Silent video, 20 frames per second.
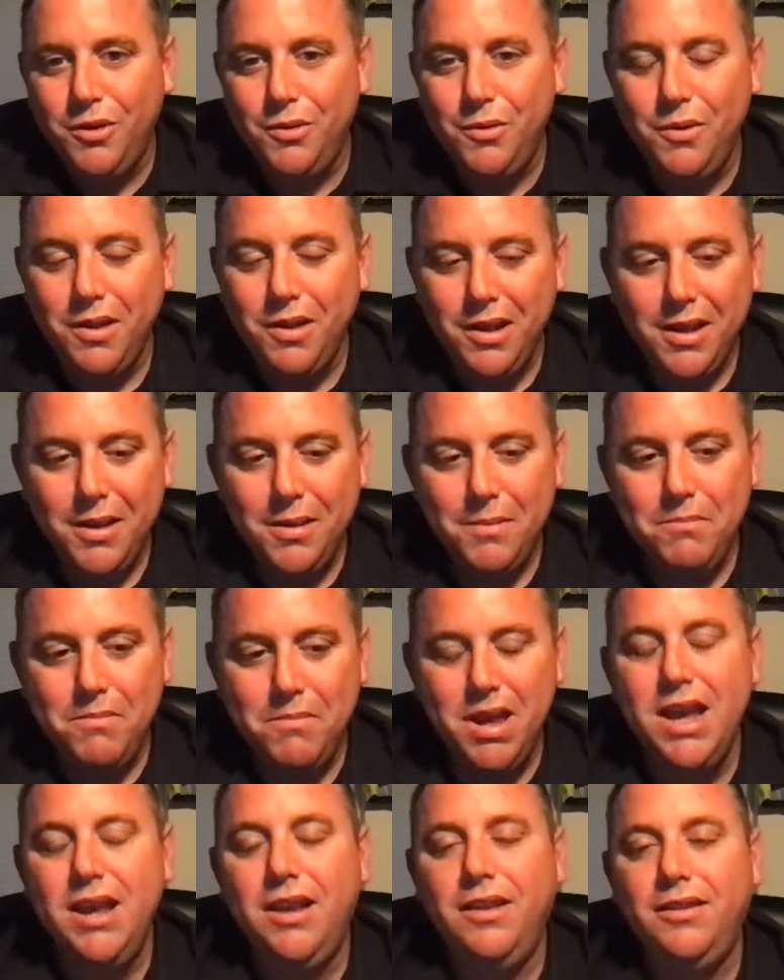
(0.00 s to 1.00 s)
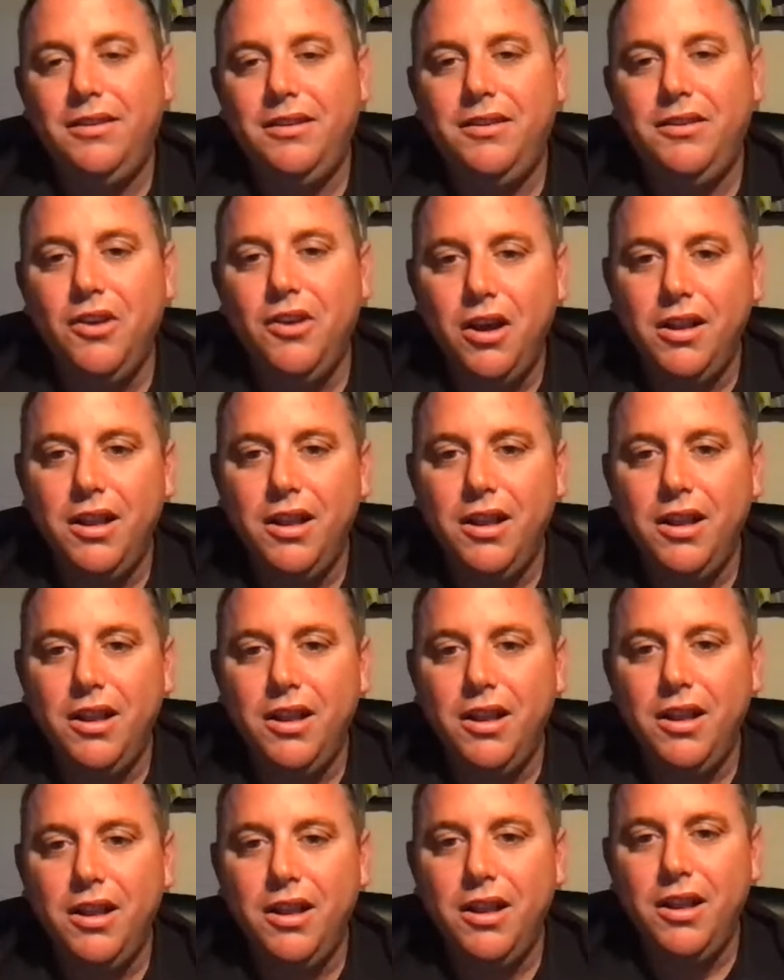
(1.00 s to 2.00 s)
That's what makes
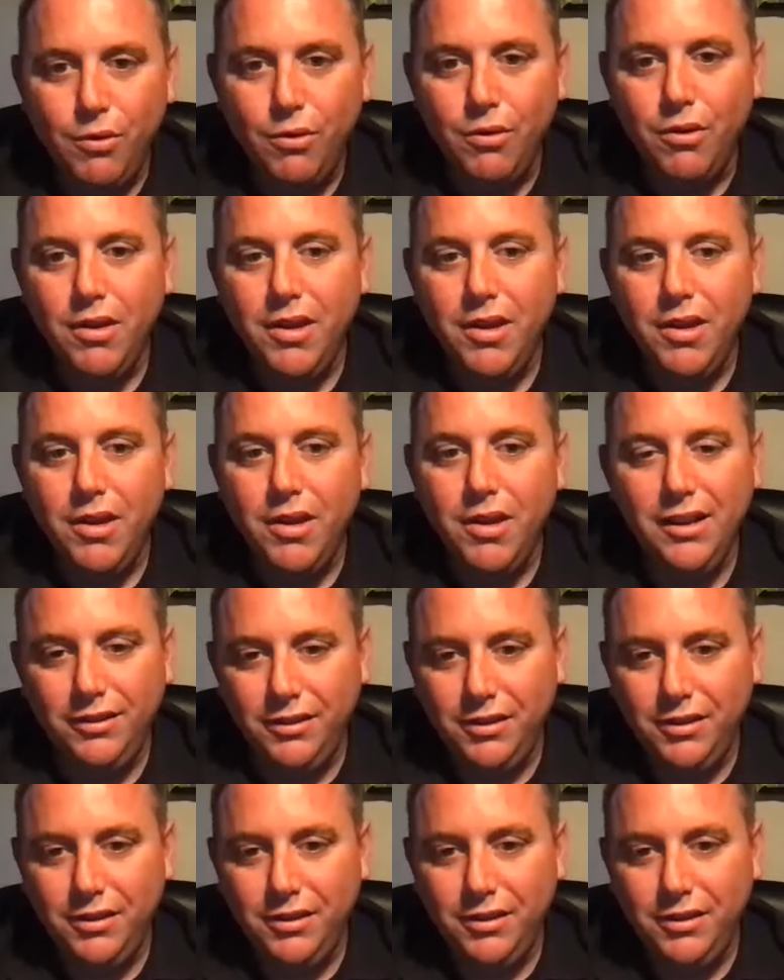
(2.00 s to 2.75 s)
cycling beautiful.